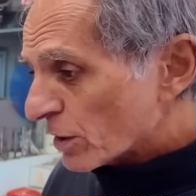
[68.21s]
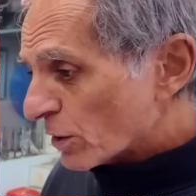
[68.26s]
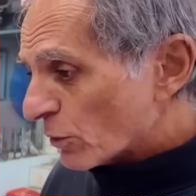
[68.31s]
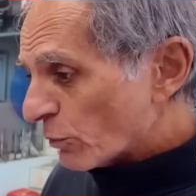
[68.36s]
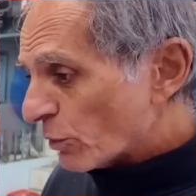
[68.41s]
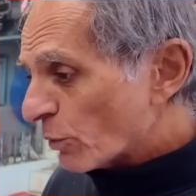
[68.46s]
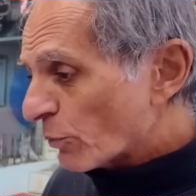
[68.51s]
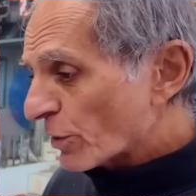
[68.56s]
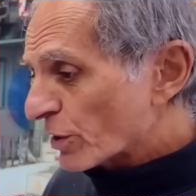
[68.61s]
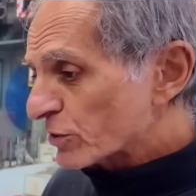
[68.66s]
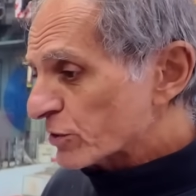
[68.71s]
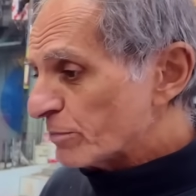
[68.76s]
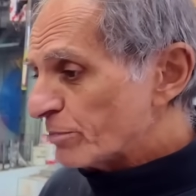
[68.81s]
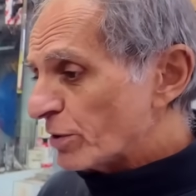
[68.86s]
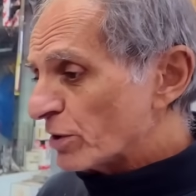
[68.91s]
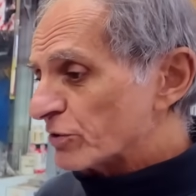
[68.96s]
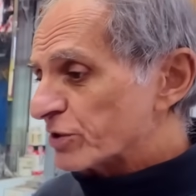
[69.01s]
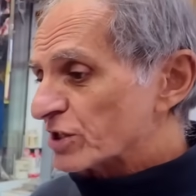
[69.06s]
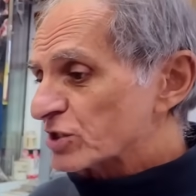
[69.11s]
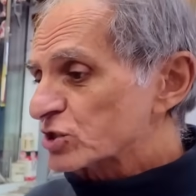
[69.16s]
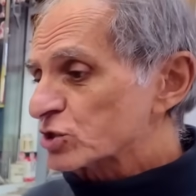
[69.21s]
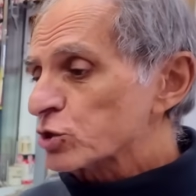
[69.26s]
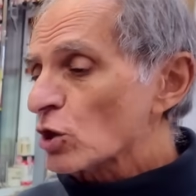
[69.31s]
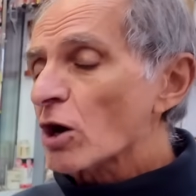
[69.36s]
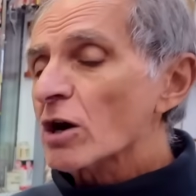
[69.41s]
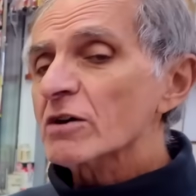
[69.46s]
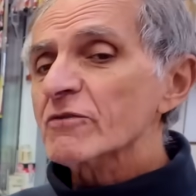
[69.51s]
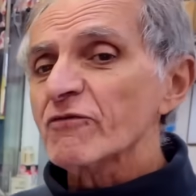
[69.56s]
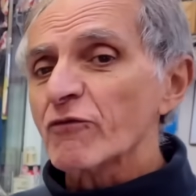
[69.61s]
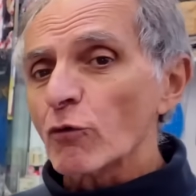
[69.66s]
We wanted to build a
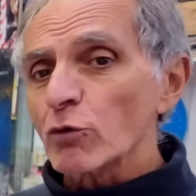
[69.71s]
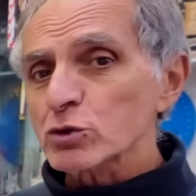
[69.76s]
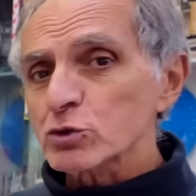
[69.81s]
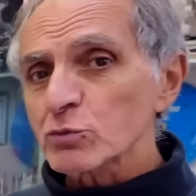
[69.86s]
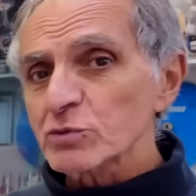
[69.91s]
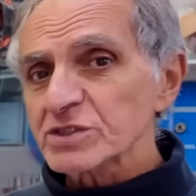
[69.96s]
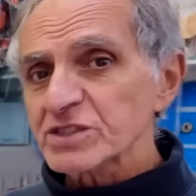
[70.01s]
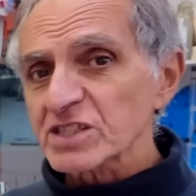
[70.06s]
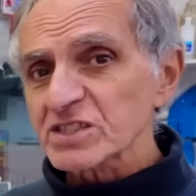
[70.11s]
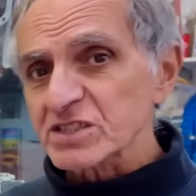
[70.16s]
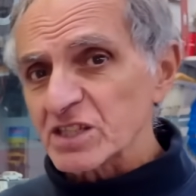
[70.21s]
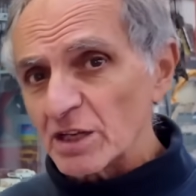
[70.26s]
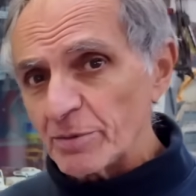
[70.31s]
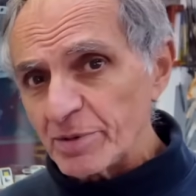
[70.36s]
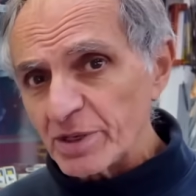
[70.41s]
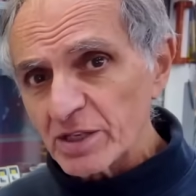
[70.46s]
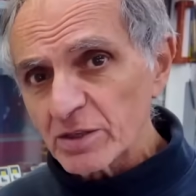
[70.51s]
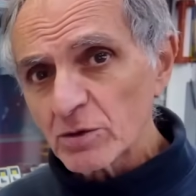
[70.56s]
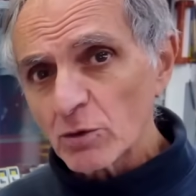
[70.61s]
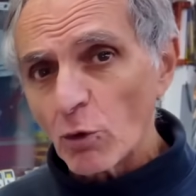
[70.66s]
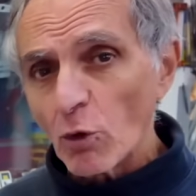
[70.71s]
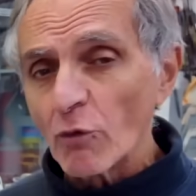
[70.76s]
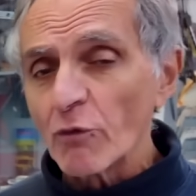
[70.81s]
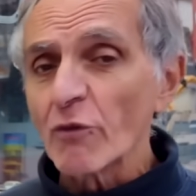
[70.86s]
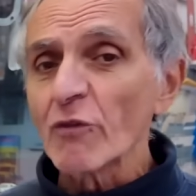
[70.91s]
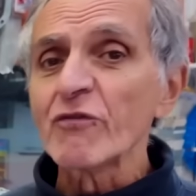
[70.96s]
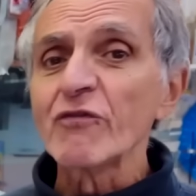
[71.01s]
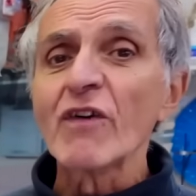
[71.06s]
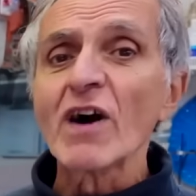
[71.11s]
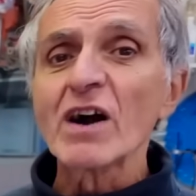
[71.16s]
stock 426 Hemi
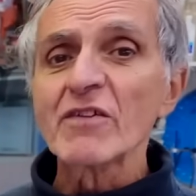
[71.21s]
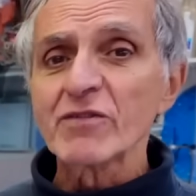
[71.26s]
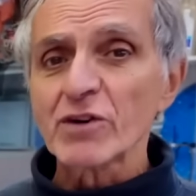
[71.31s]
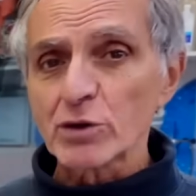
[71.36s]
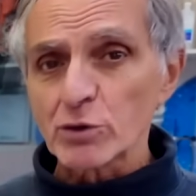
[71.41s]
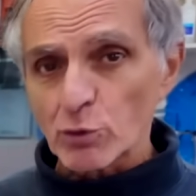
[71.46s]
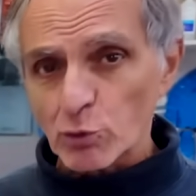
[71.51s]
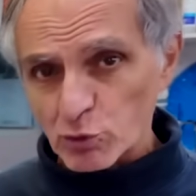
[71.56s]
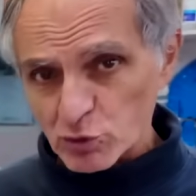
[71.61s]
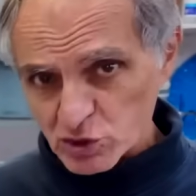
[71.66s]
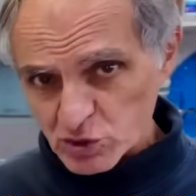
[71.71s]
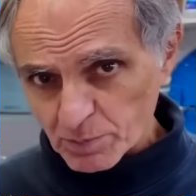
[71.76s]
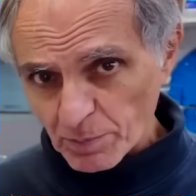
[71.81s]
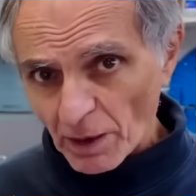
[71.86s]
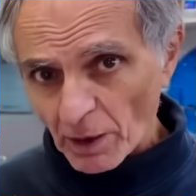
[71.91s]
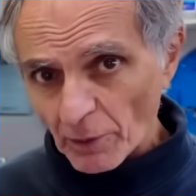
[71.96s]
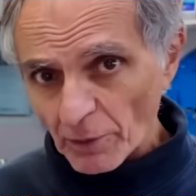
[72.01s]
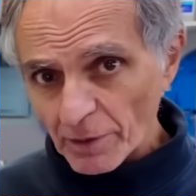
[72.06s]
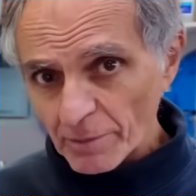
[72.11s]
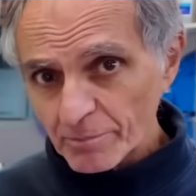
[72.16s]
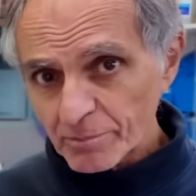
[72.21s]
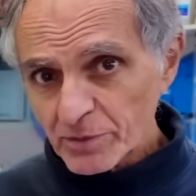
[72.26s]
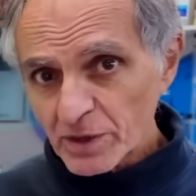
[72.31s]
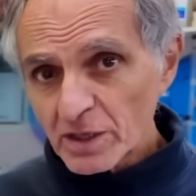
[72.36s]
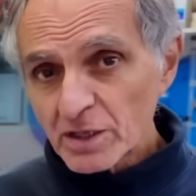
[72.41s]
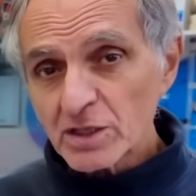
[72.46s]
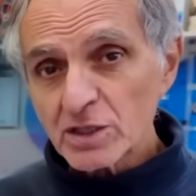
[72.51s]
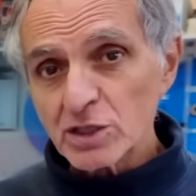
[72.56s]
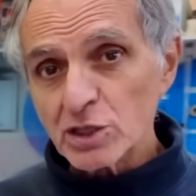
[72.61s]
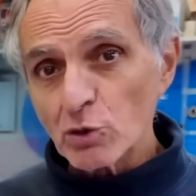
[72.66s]
over 500 horsepower.
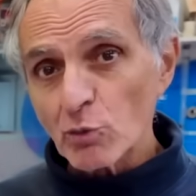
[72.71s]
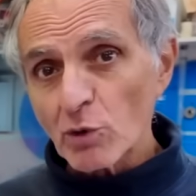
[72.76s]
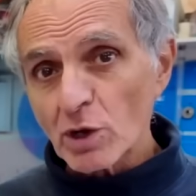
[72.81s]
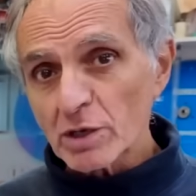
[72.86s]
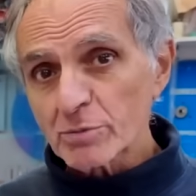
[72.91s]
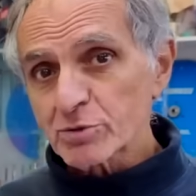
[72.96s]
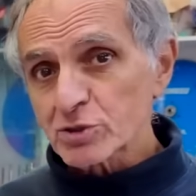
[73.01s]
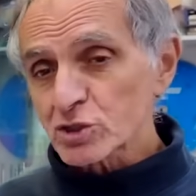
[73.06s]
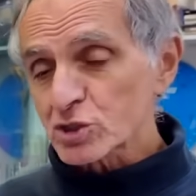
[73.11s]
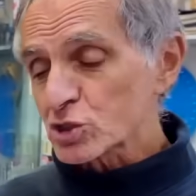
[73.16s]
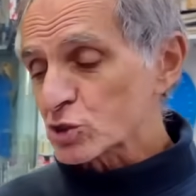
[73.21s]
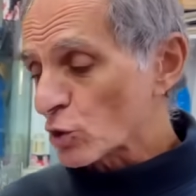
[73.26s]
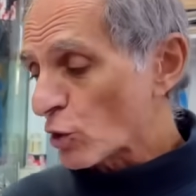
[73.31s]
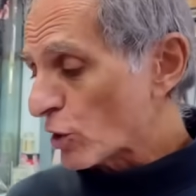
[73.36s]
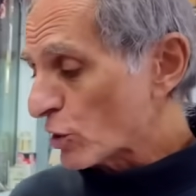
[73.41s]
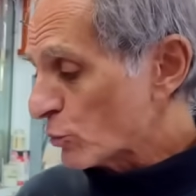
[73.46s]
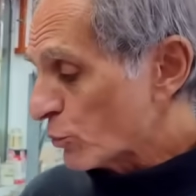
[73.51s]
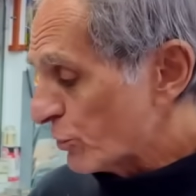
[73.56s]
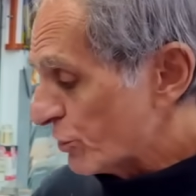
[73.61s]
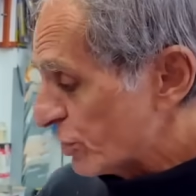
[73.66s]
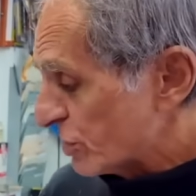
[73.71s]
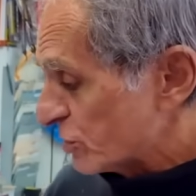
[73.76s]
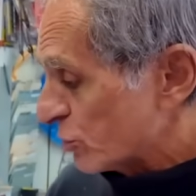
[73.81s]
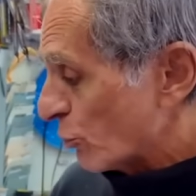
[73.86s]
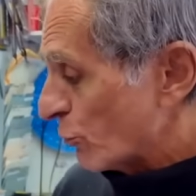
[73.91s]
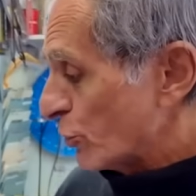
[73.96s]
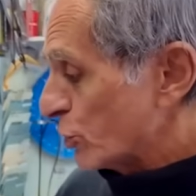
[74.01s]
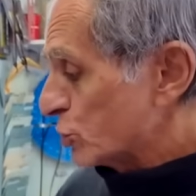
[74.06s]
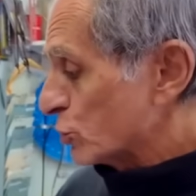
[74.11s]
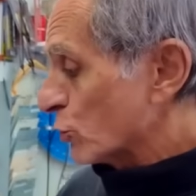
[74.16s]
He wanted to start with his
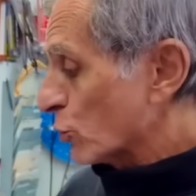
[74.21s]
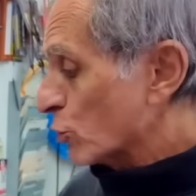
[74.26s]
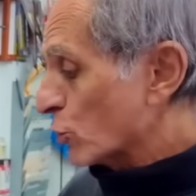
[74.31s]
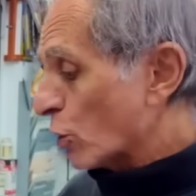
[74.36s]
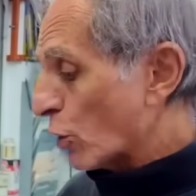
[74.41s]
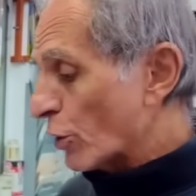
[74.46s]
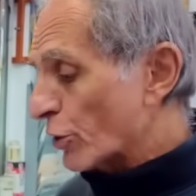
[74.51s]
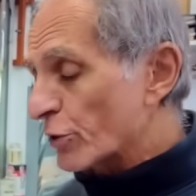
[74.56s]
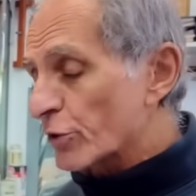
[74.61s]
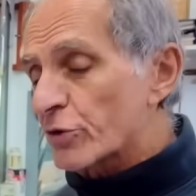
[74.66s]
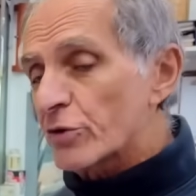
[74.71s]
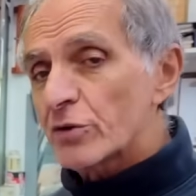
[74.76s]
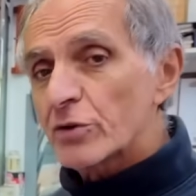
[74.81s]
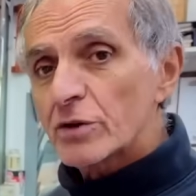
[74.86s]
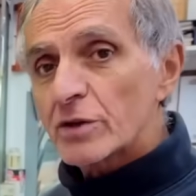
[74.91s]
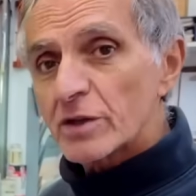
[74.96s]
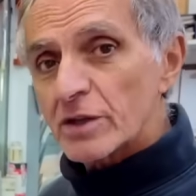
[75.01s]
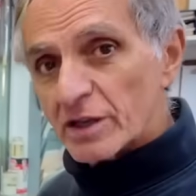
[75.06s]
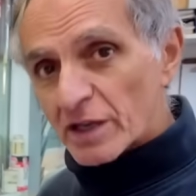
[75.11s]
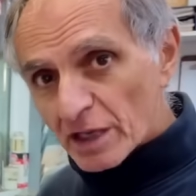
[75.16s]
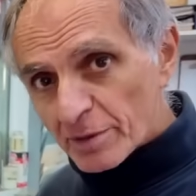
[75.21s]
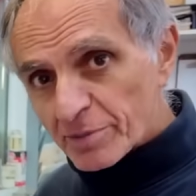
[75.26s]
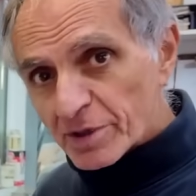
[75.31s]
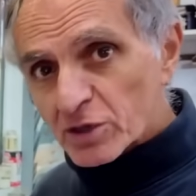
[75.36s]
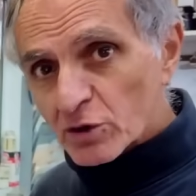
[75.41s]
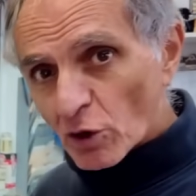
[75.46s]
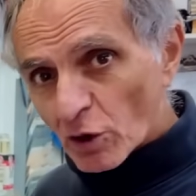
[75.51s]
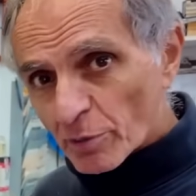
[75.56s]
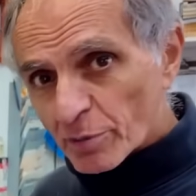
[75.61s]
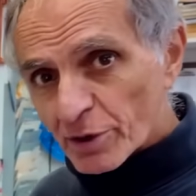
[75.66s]
original Carter Hemi
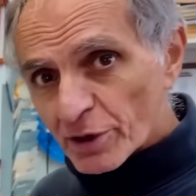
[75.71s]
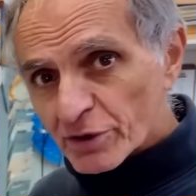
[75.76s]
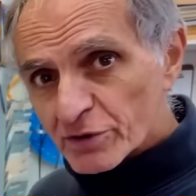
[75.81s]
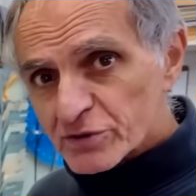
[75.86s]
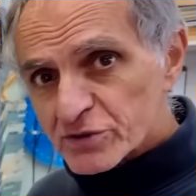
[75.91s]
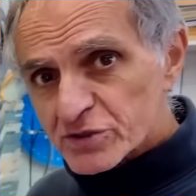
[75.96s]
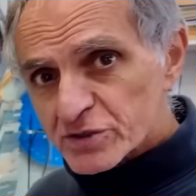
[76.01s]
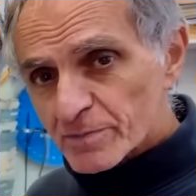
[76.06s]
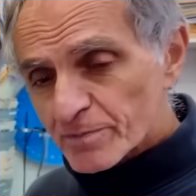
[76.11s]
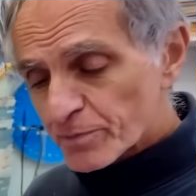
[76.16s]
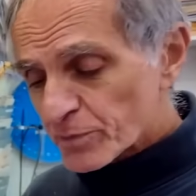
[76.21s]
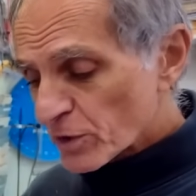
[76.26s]
carburetors